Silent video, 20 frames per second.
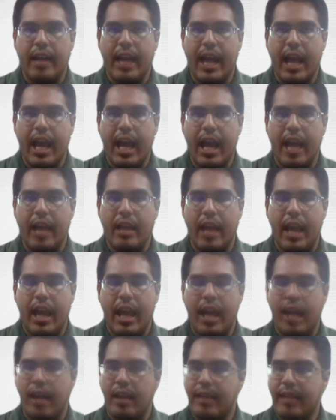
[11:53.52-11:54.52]
they, are,
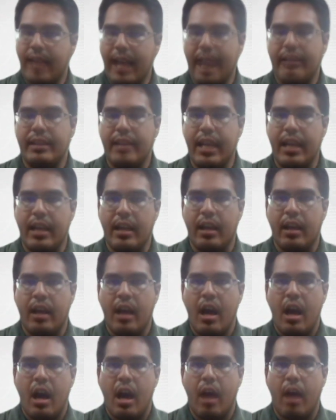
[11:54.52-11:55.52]
they are targeting
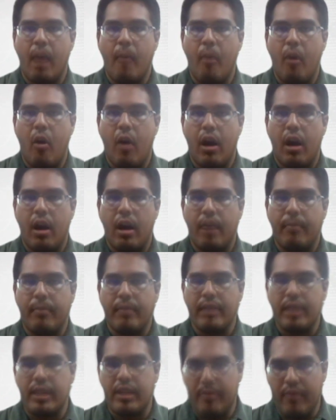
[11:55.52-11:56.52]
a more
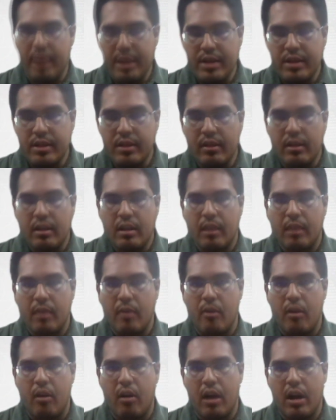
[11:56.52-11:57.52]
multiracial,
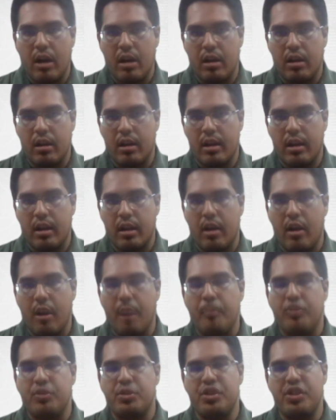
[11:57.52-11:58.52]
a more a,
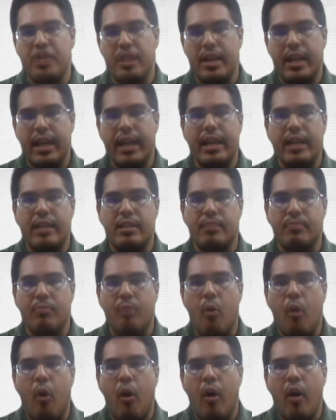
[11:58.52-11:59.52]
composition that is
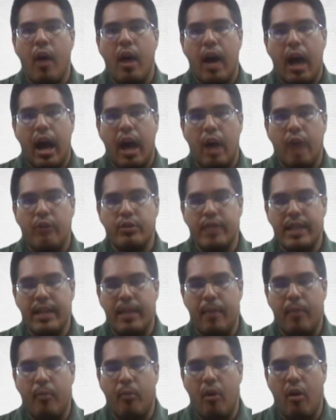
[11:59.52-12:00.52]
more, I would
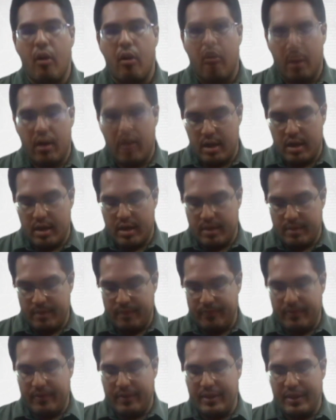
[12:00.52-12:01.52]
say, more
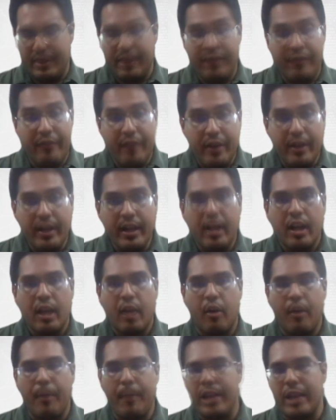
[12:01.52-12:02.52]
different
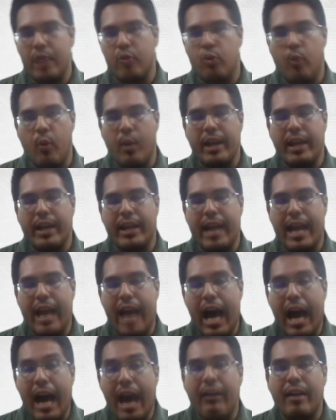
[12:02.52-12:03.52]
compared to what
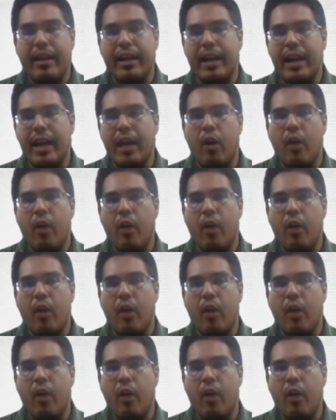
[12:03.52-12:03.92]
they are right